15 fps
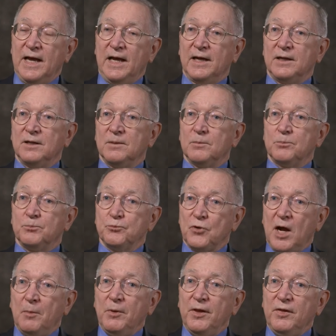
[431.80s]
And
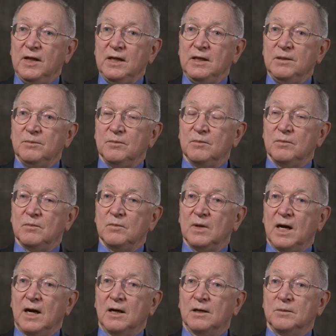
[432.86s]
probably the,
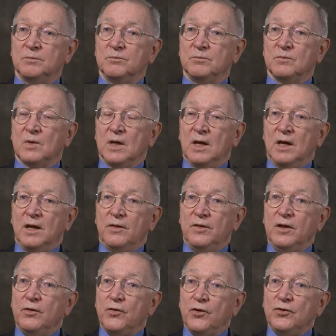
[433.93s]
um,
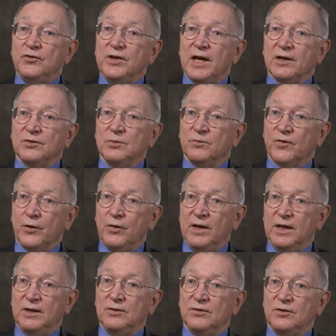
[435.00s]
the enthusiasm for the
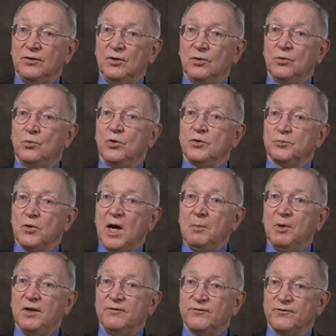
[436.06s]
Institute was
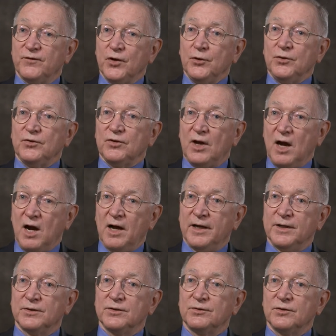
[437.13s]
probably first
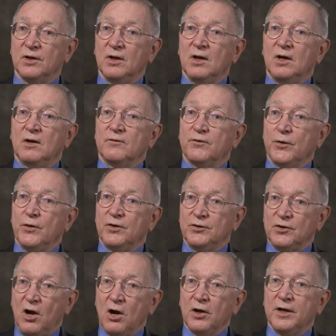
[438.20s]
highest for the
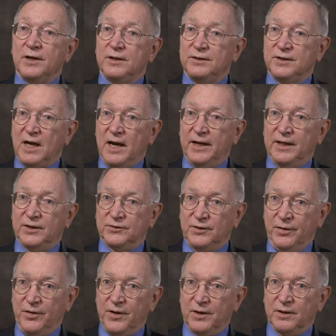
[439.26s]
targeted
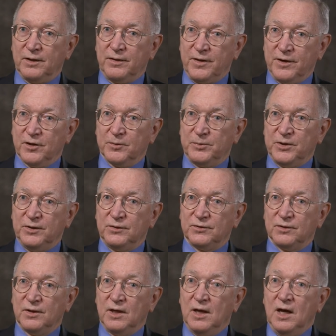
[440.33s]
kinase ther
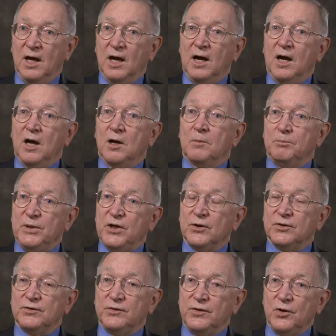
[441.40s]
therapies, uh,
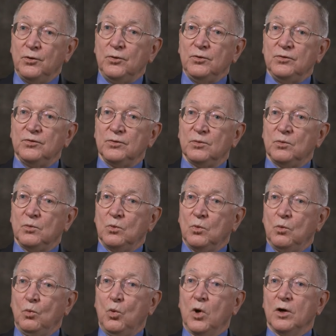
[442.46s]
because those
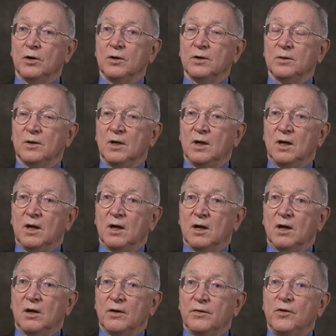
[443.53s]
were,
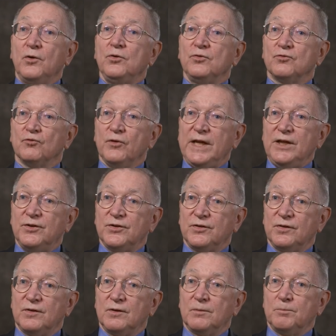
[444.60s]
those reached
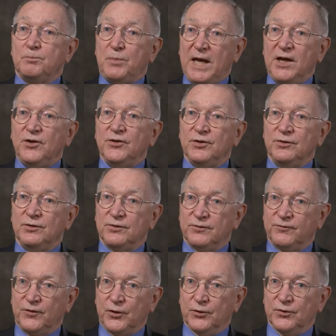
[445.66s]
patients
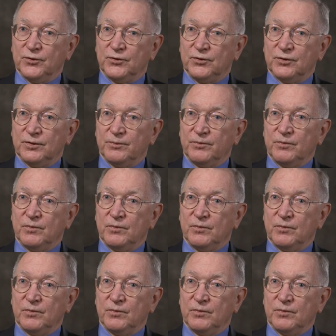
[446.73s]
first